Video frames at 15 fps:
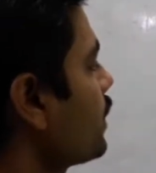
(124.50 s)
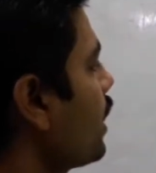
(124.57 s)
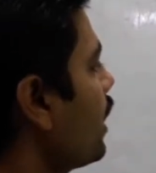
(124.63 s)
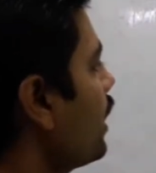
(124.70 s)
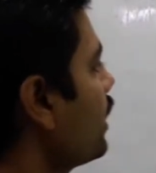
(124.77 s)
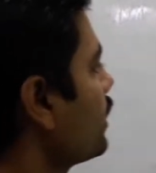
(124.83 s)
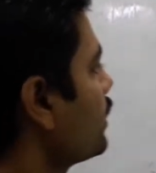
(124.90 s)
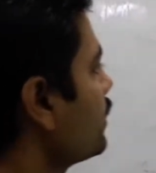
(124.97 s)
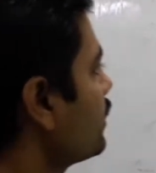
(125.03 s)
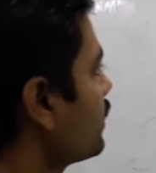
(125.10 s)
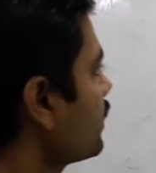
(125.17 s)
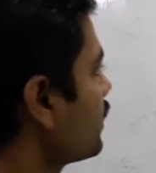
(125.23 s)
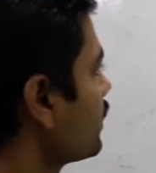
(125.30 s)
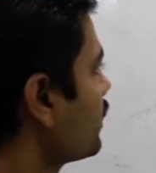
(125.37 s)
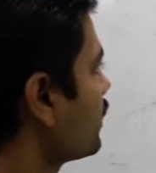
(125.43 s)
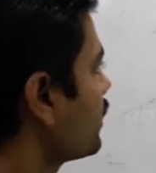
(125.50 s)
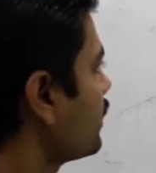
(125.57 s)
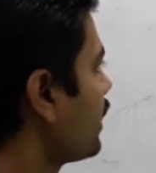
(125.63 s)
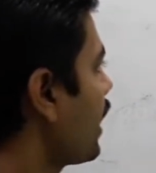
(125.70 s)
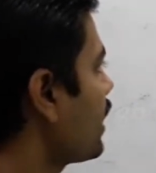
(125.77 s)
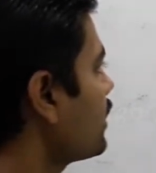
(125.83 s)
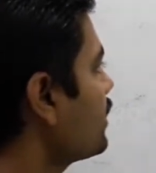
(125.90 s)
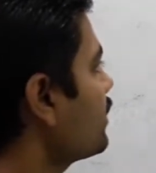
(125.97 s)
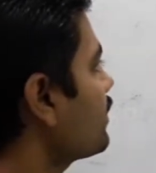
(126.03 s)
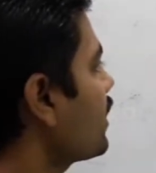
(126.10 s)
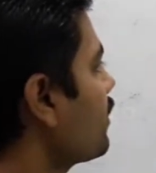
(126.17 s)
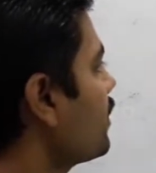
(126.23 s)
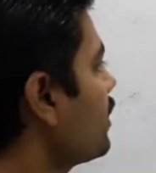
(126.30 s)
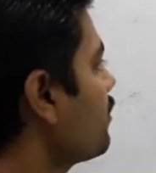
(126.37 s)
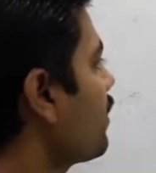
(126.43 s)
and
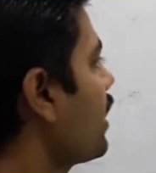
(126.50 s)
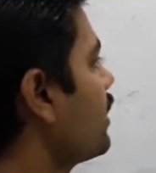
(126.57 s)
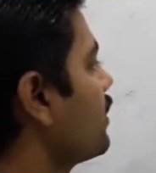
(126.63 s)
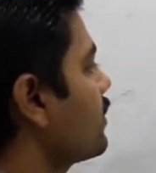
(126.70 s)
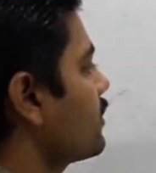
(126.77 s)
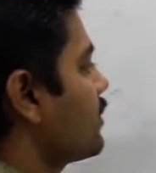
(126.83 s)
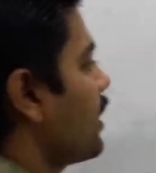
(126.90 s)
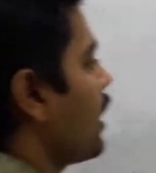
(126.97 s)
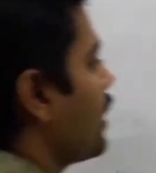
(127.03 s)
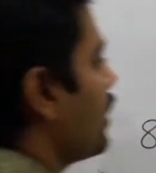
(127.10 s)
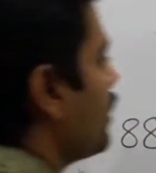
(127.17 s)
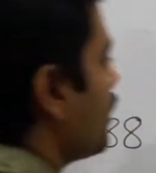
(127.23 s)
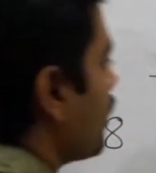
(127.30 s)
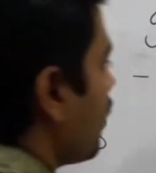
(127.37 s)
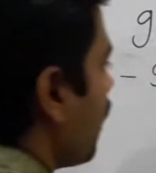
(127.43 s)
97 minus 9